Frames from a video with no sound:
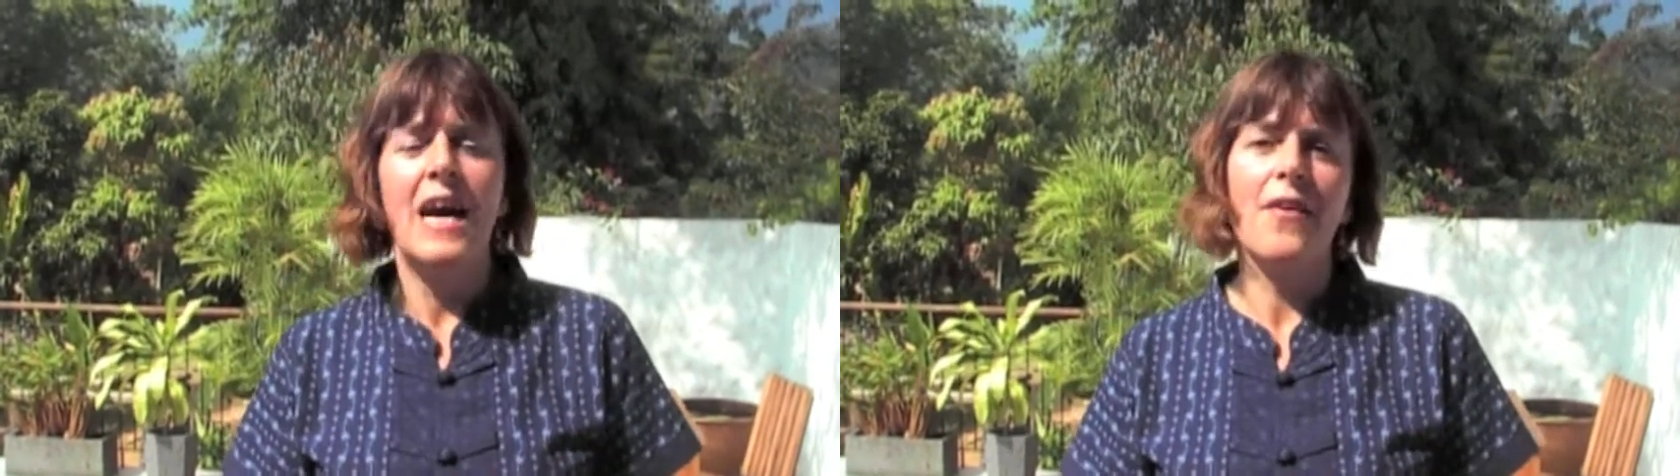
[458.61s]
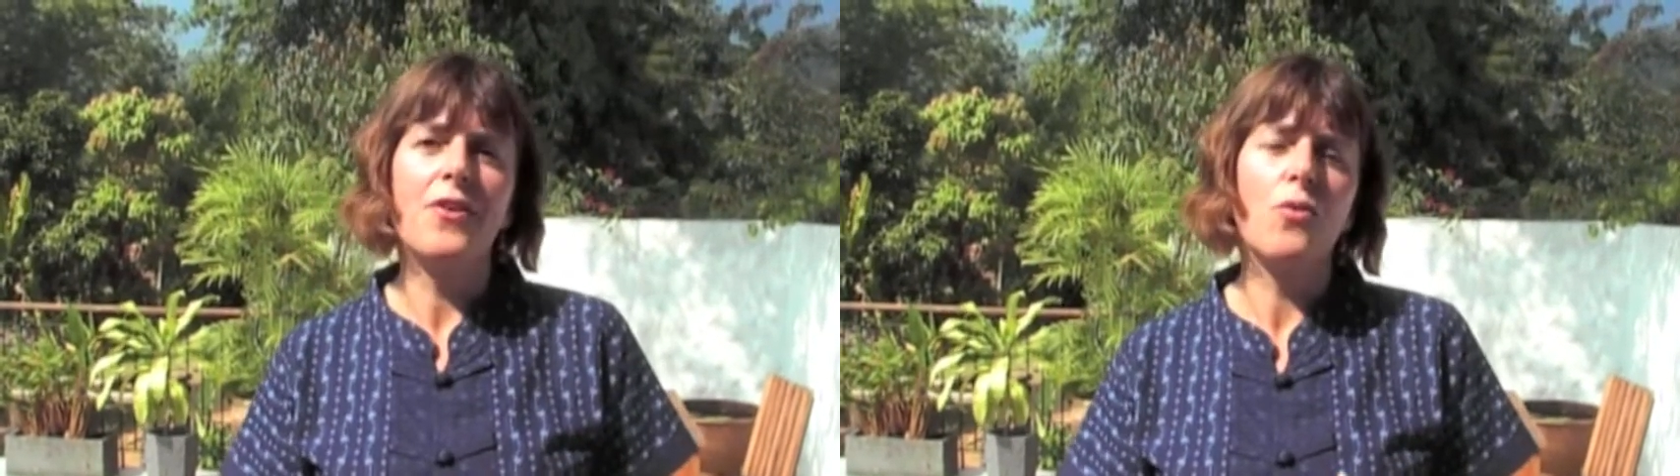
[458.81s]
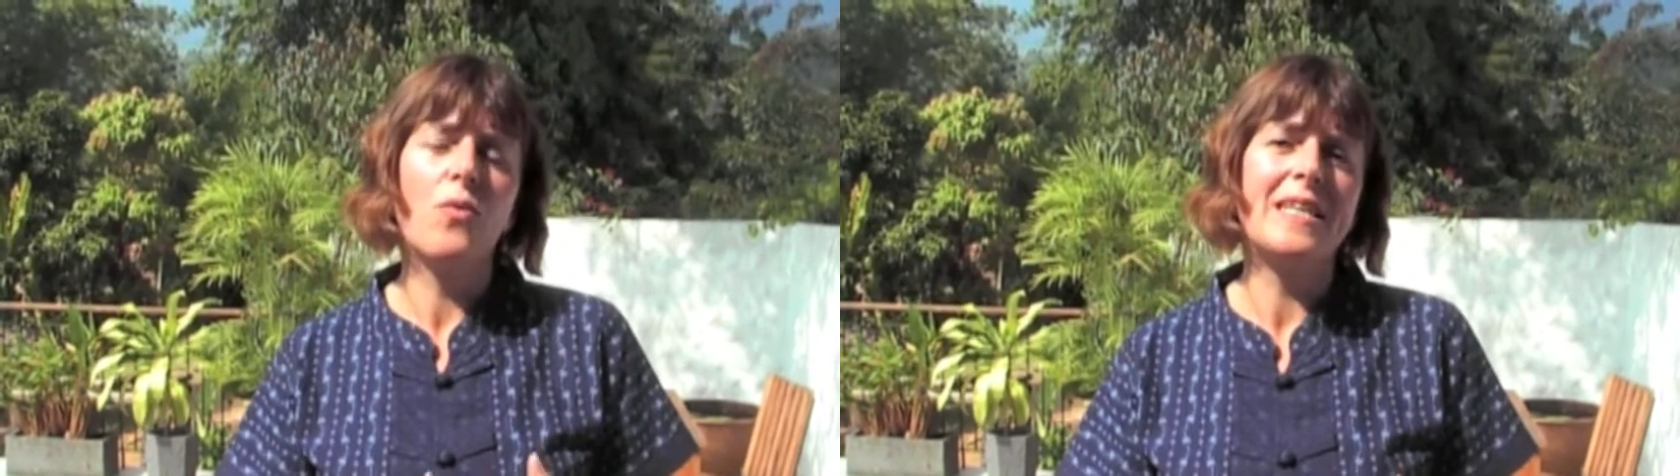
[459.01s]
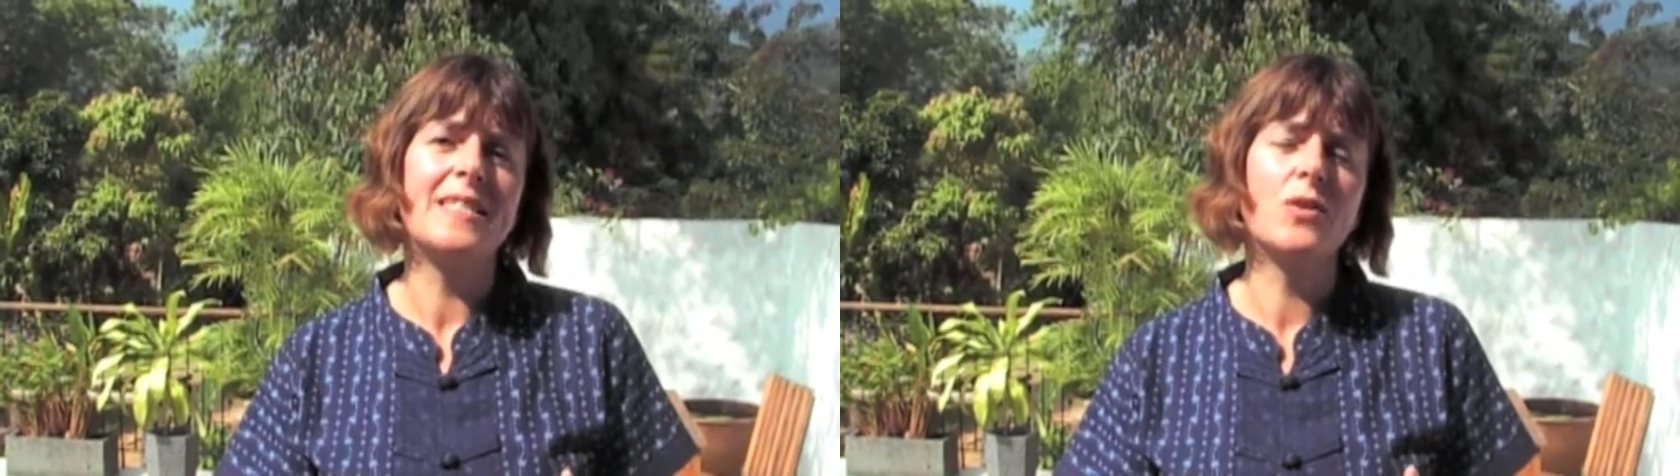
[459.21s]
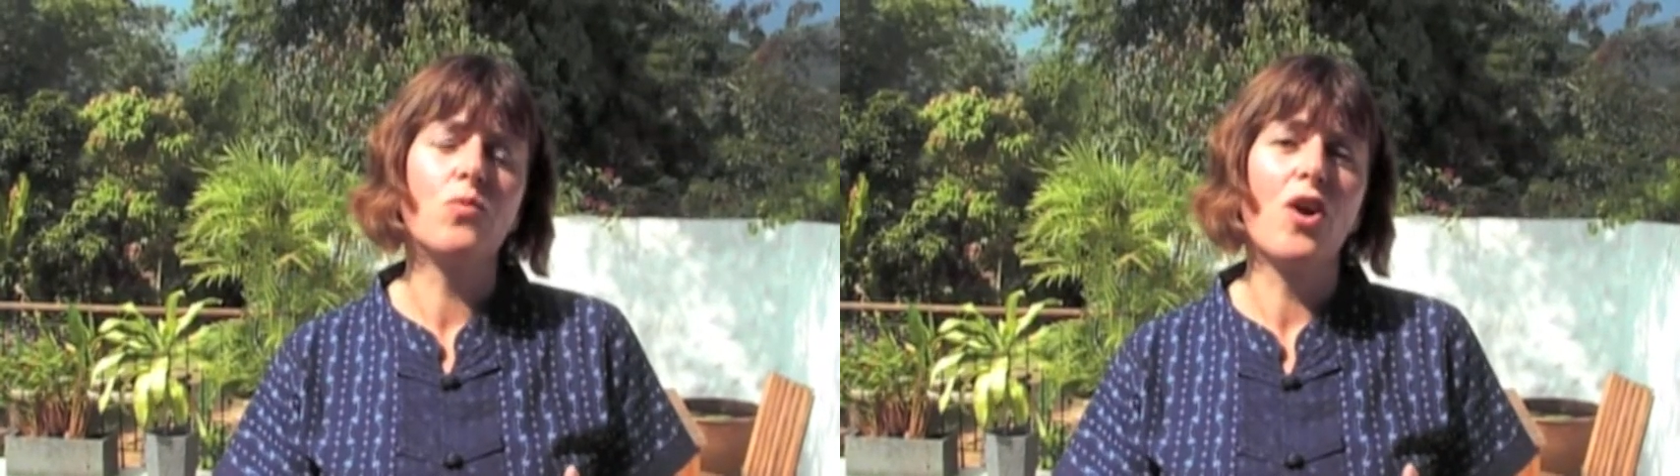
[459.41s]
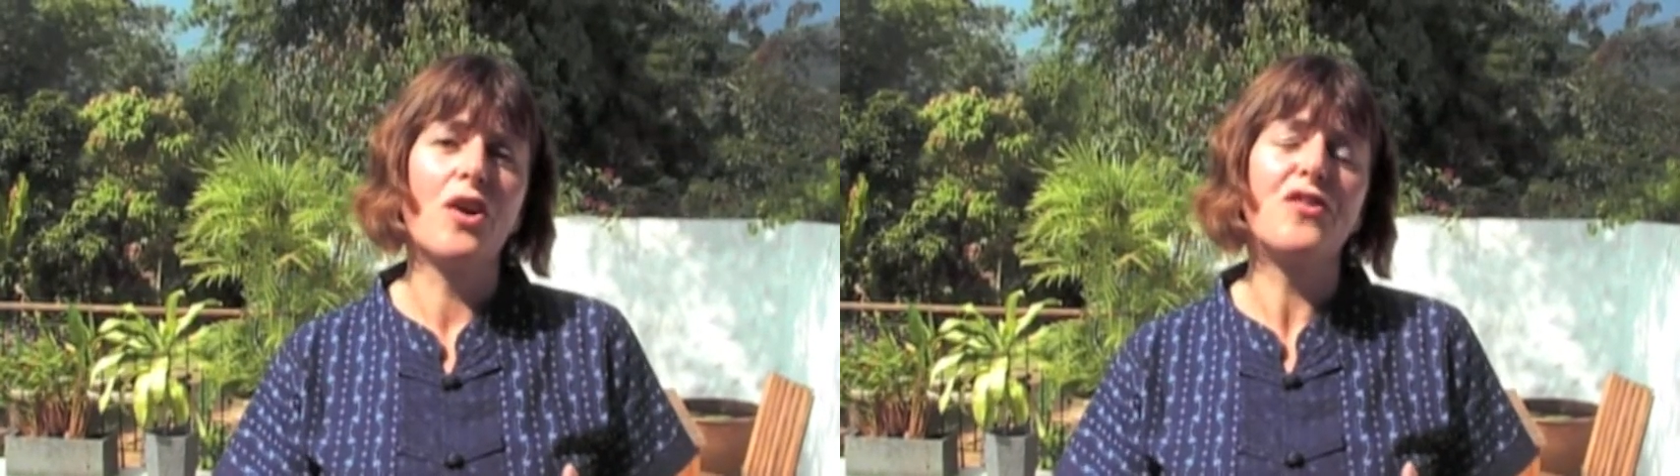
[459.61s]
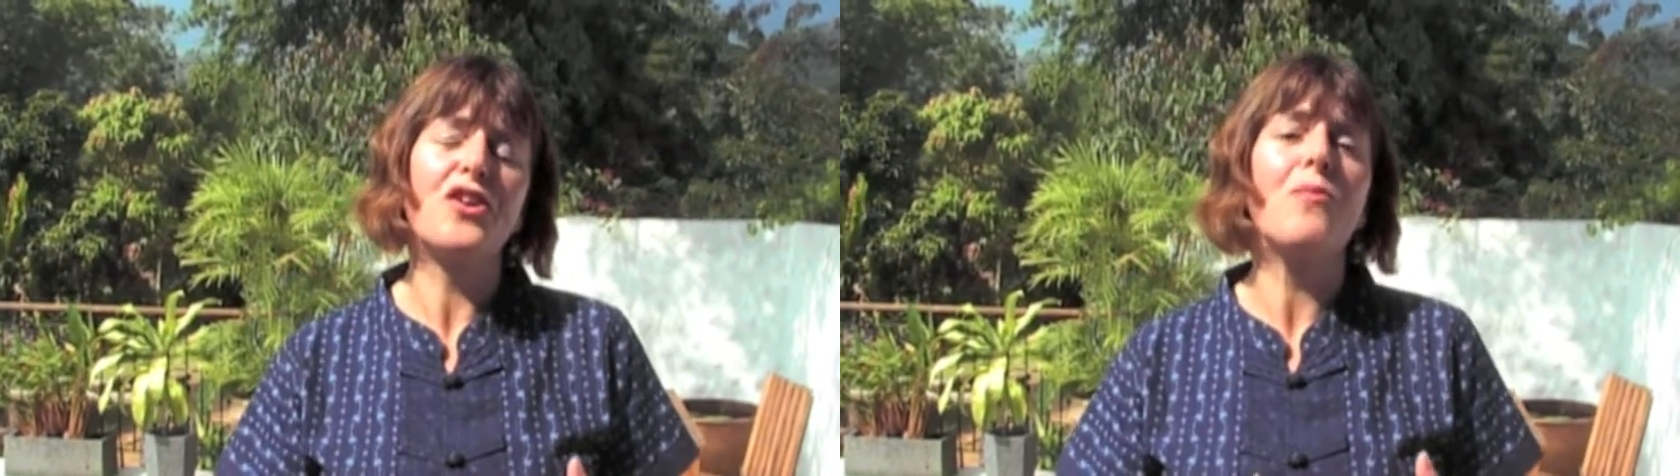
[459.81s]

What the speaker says: and there are ways to work that